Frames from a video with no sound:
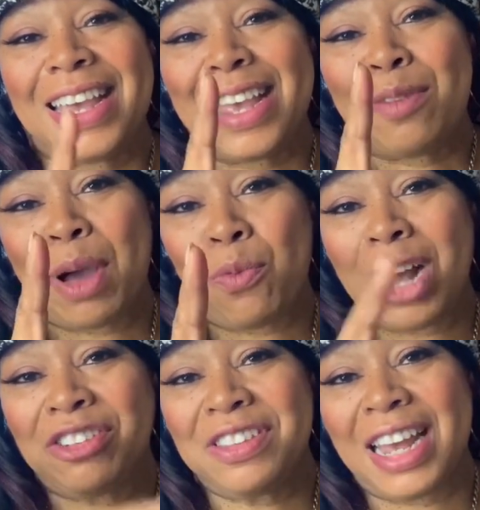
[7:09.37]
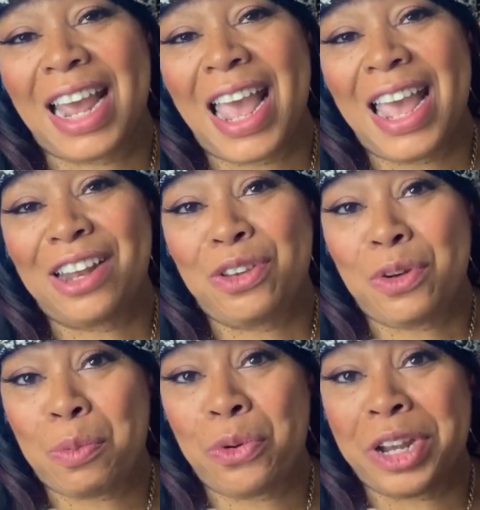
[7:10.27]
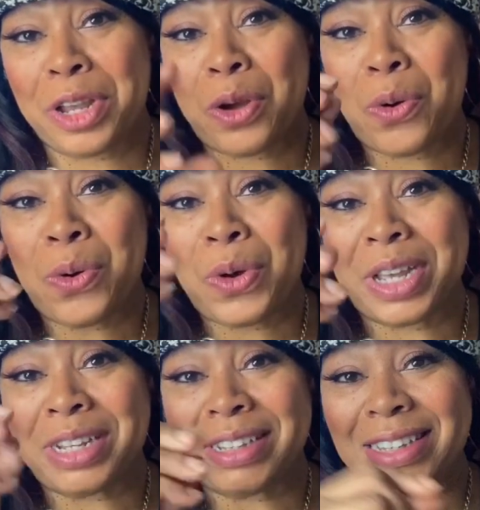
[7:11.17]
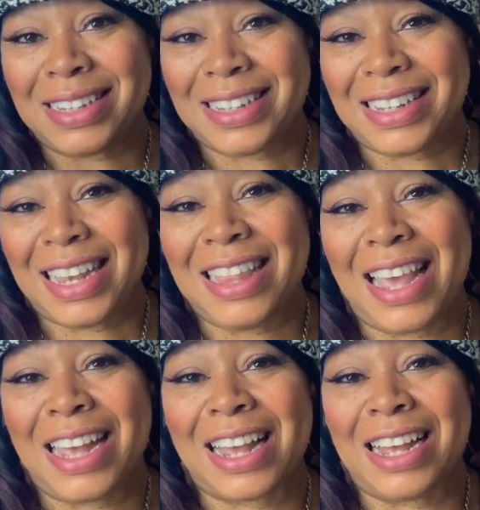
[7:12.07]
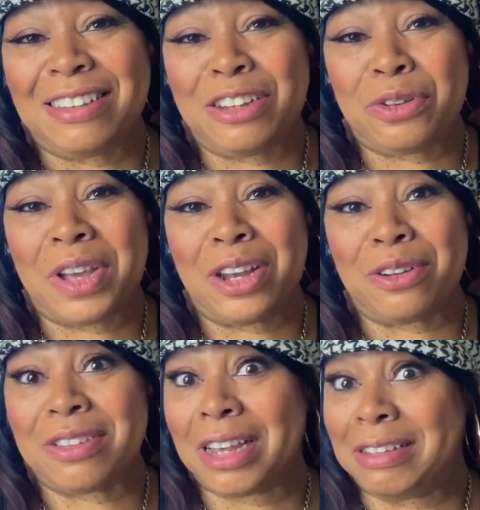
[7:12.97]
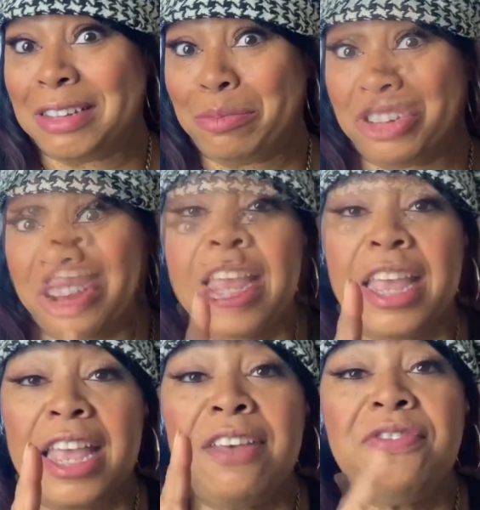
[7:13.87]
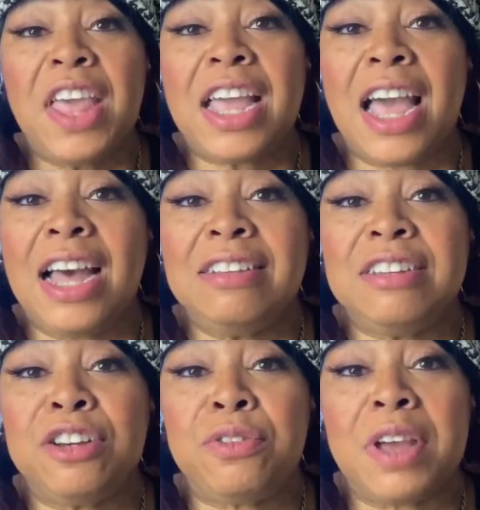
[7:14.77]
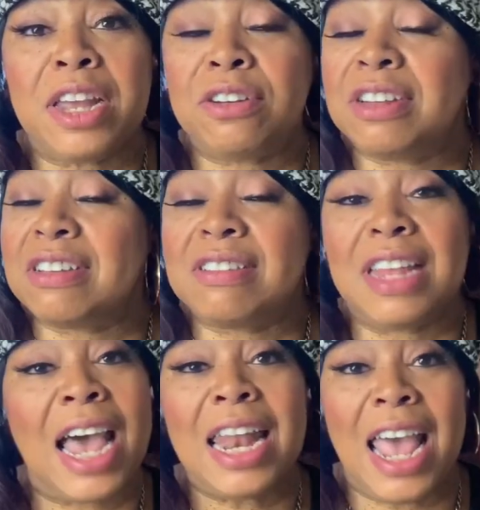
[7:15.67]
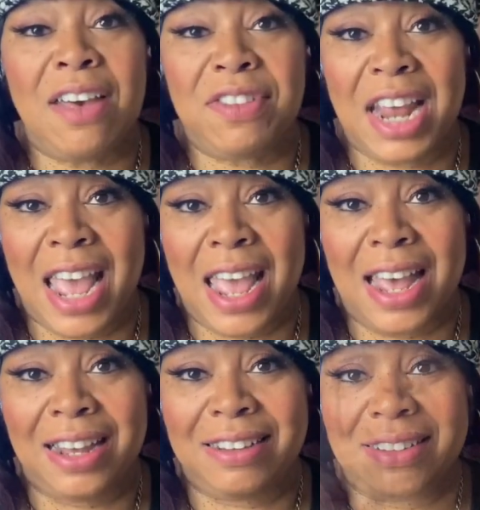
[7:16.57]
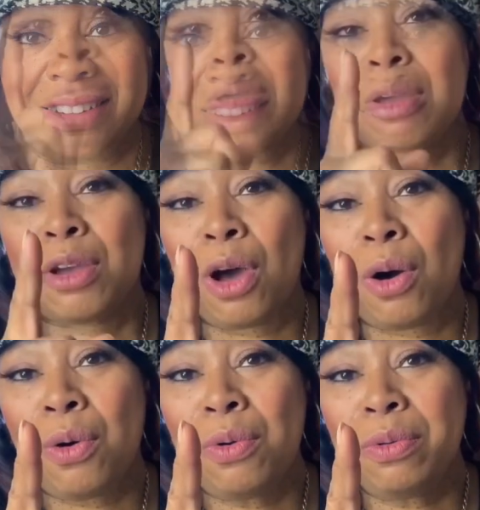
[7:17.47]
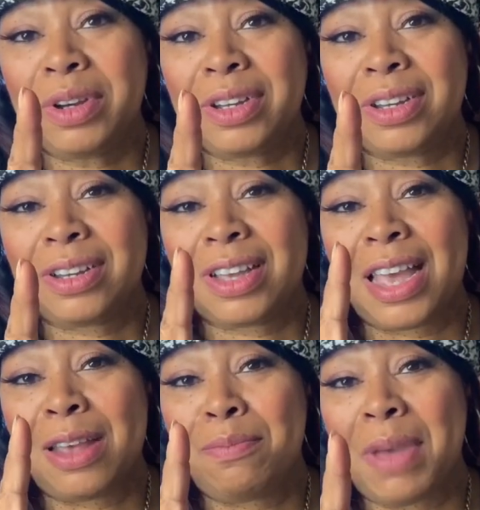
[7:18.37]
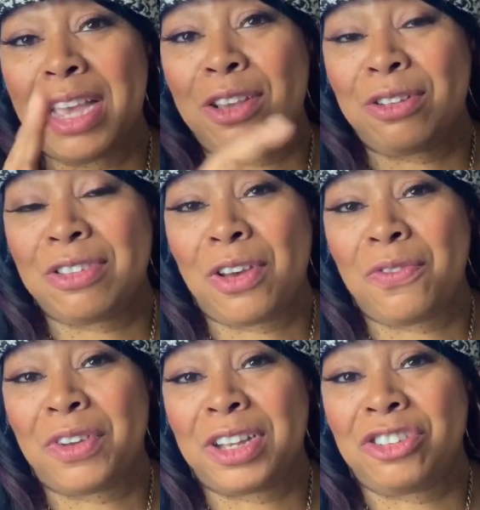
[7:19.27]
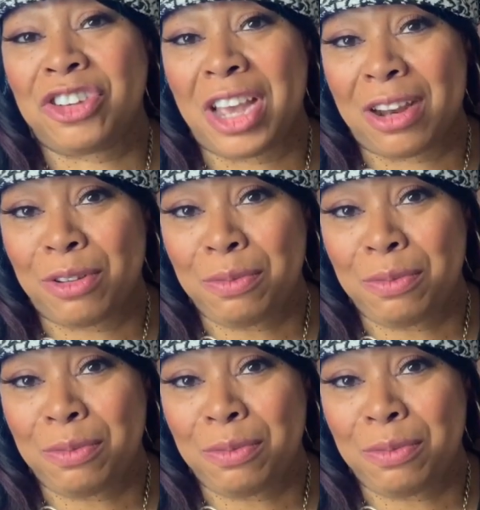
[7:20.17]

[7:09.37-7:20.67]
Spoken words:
by watching that ad, you're putting coin in that content creator's tip jar. If that content creator does not have an ad, go and make yourself a channel